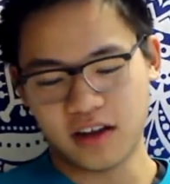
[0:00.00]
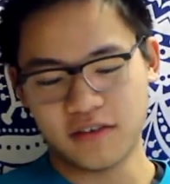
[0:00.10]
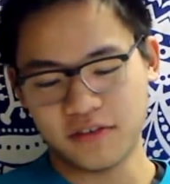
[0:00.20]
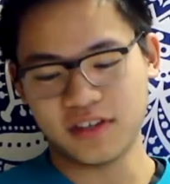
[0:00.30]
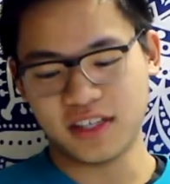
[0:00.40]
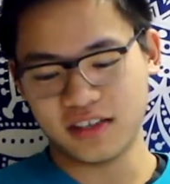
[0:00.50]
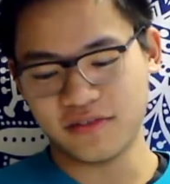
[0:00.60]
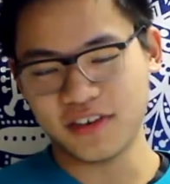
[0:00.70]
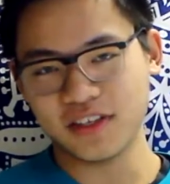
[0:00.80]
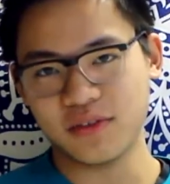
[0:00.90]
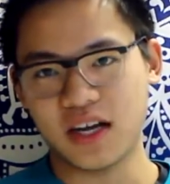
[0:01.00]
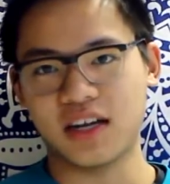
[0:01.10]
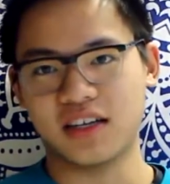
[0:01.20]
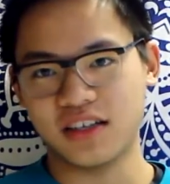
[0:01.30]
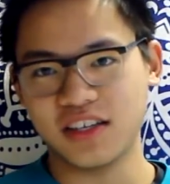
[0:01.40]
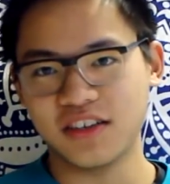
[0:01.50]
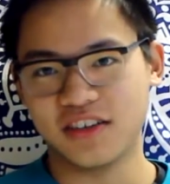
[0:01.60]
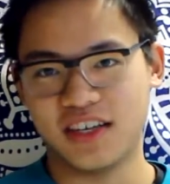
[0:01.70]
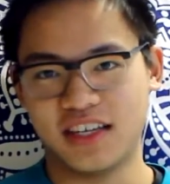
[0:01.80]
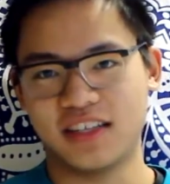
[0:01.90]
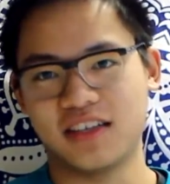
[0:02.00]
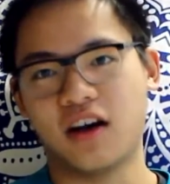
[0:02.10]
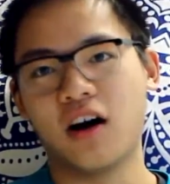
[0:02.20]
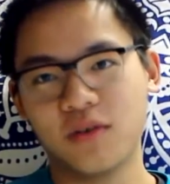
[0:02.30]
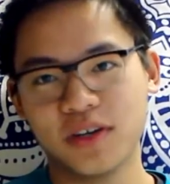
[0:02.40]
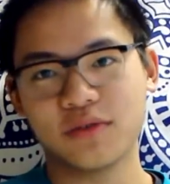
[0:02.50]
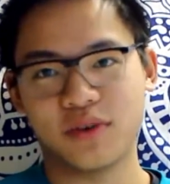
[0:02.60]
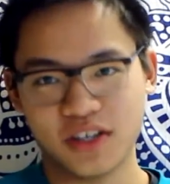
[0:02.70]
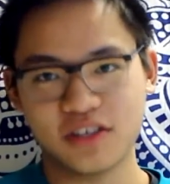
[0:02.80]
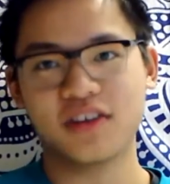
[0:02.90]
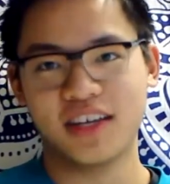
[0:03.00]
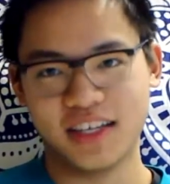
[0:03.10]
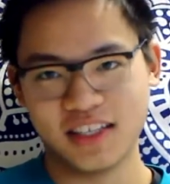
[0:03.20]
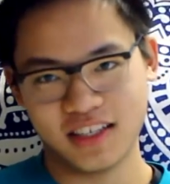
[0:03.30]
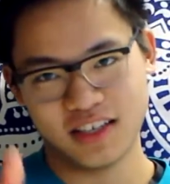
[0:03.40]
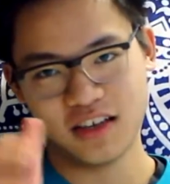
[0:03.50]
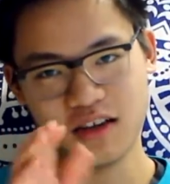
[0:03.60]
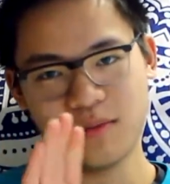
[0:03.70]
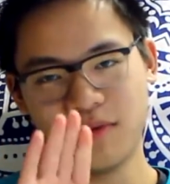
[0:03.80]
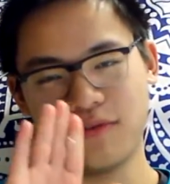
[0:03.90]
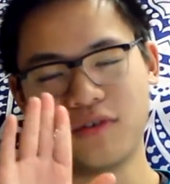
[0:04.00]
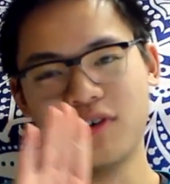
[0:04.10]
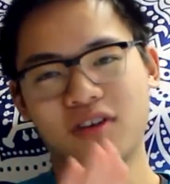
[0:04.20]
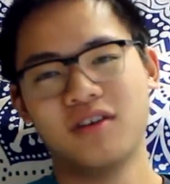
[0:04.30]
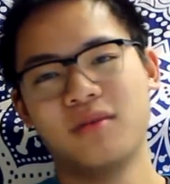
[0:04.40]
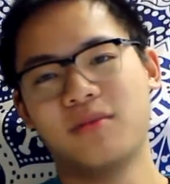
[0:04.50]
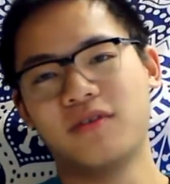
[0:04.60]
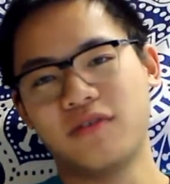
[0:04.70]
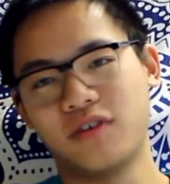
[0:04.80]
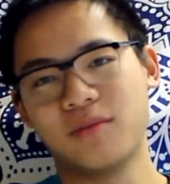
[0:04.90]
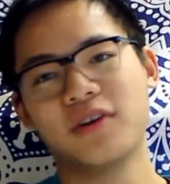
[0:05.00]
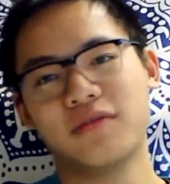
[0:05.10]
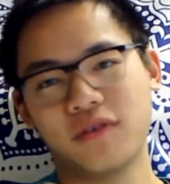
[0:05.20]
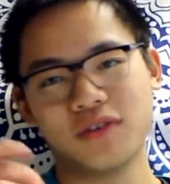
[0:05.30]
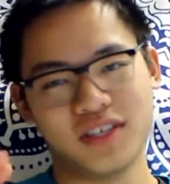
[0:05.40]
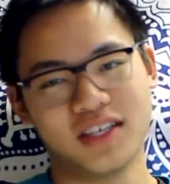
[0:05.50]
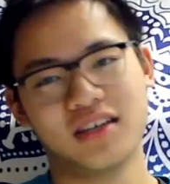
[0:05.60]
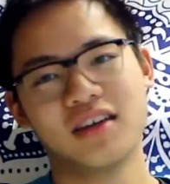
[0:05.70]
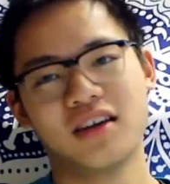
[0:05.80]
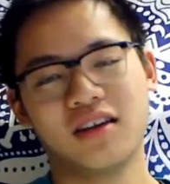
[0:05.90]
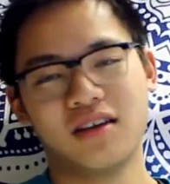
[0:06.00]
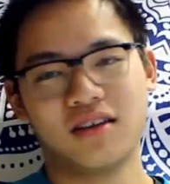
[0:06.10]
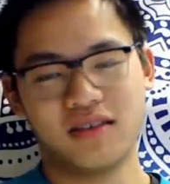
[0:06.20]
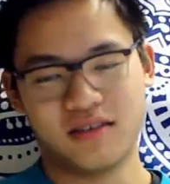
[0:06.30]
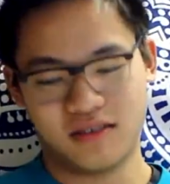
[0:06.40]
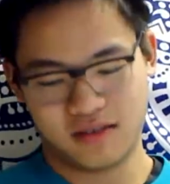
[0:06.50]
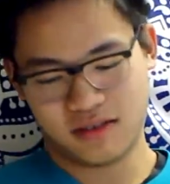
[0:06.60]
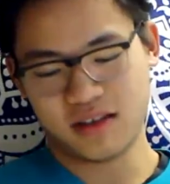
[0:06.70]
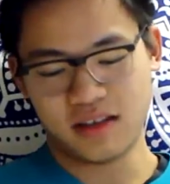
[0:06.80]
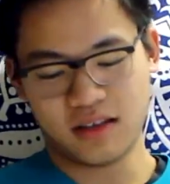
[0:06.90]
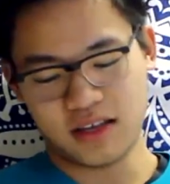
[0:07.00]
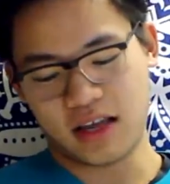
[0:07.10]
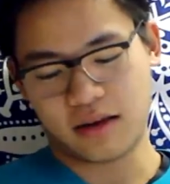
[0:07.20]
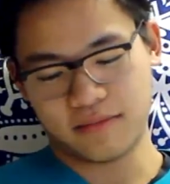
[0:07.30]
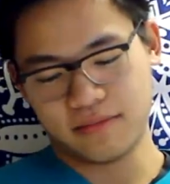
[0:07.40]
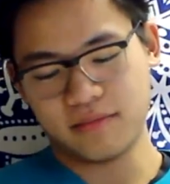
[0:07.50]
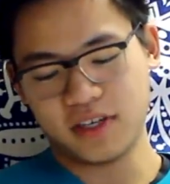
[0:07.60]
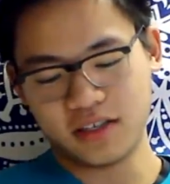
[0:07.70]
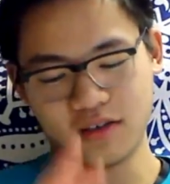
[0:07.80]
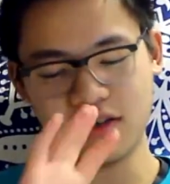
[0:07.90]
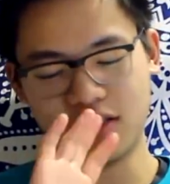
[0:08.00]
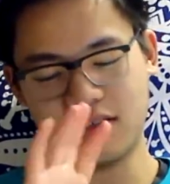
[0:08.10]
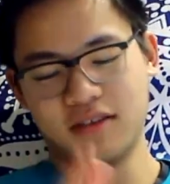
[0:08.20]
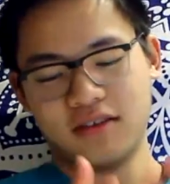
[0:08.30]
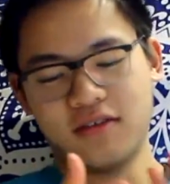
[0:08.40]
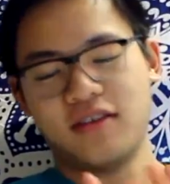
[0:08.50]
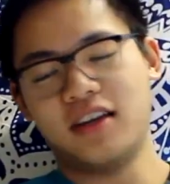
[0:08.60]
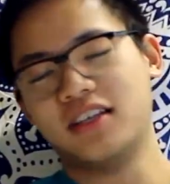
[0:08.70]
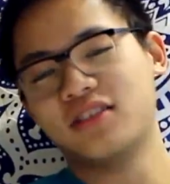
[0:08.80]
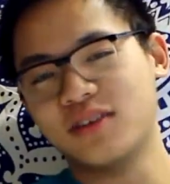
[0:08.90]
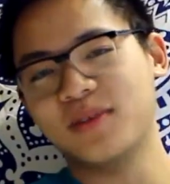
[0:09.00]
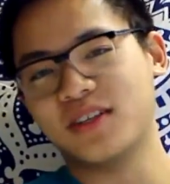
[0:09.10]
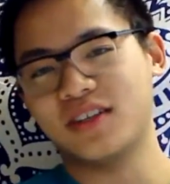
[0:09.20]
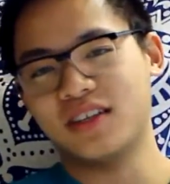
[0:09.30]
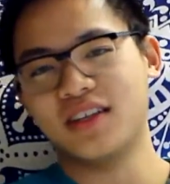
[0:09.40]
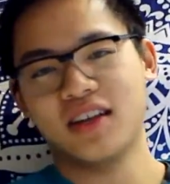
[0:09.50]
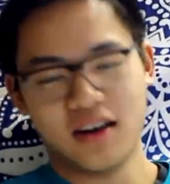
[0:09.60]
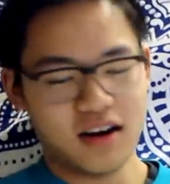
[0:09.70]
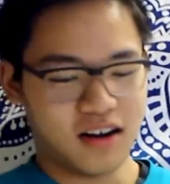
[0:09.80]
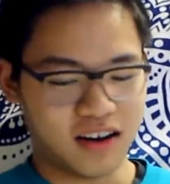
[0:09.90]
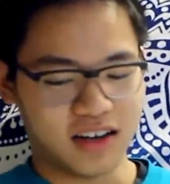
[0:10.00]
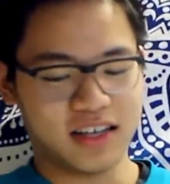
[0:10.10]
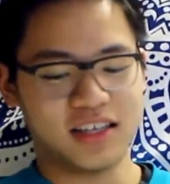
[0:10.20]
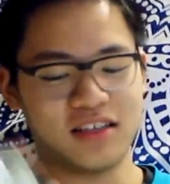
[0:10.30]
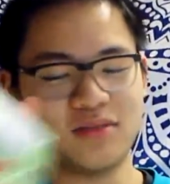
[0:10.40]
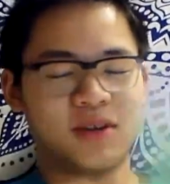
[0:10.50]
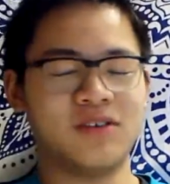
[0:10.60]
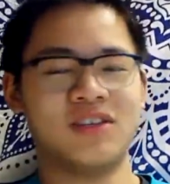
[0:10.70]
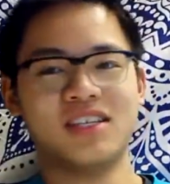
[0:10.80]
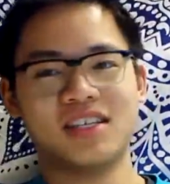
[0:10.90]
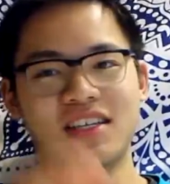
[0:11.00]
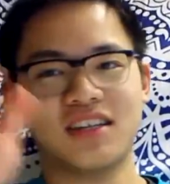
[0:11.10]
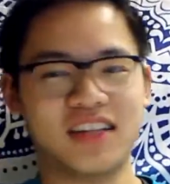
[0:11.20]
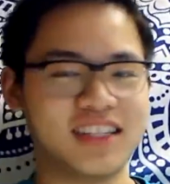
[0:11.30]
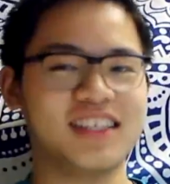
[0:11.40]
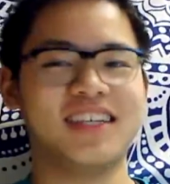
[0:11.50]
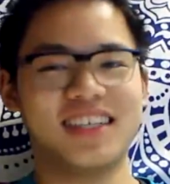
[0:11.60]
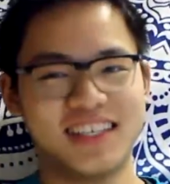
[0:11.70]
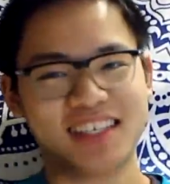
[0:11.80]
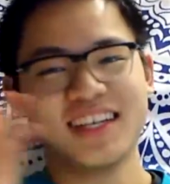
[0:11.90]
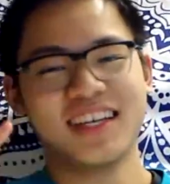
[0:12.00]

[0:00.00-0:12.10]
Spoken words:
First things first, we gotta clean your hands. Always wash your hands before performing folding. Yeah, make sure it's extremely clean. Oh, I can smell cleanliness.